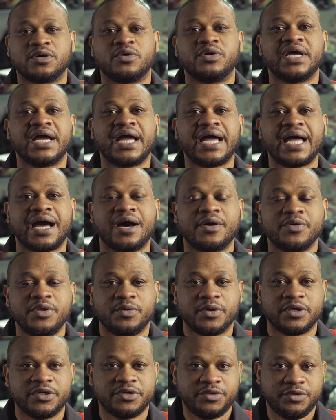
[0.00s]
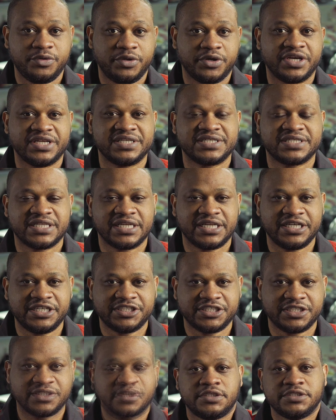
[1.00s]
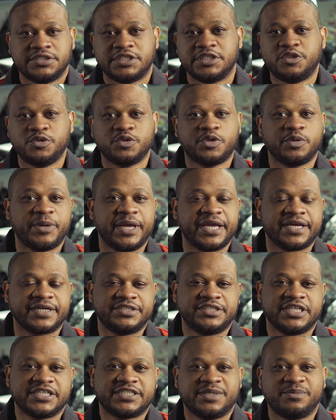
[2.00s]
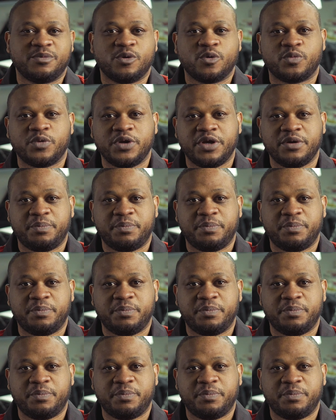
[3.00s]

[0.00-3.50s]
on how you want to do your installation. The Ducabike adjustable rear